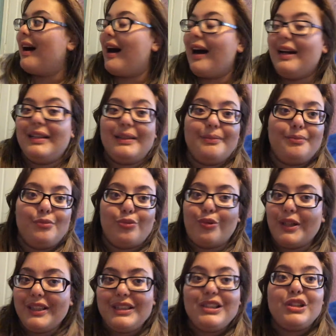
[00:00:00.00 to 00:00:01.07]
I am
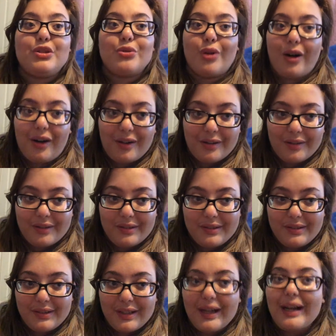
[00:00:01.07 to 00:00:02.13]
really strong
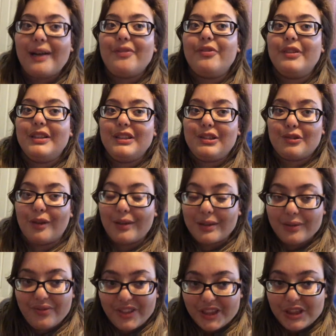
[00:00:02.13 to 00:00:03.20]
I have really strong
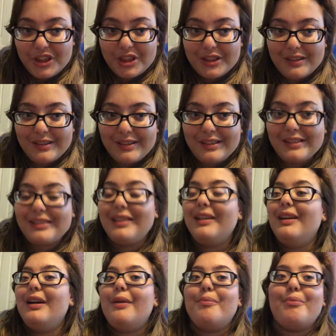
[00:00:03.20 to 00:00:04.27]
convictions.
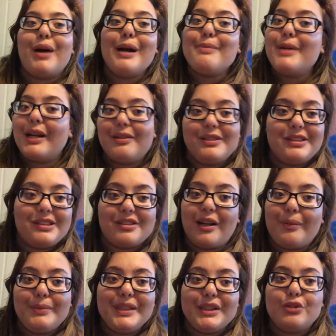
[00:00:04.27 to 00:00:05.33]
My parents
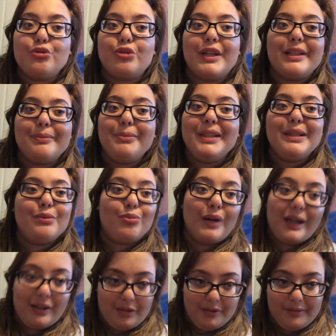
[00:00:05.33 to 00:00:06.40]
taught me incredibly
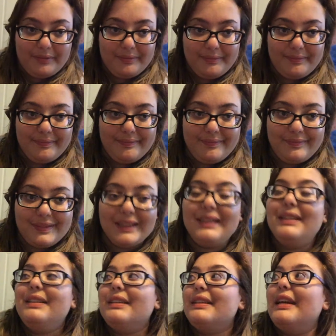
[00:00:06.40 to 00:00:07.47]
well.
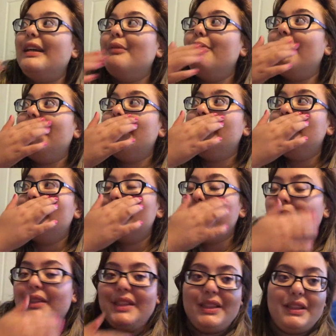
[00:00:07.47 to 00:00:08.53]
They raised
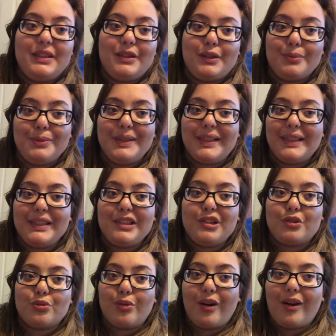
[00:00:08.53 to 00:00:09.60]
me to be a
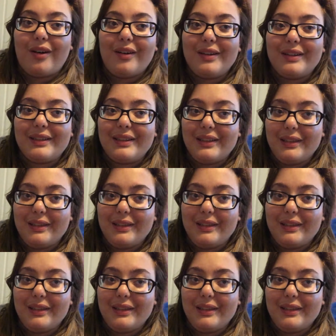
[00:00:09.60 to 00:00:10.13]
strong,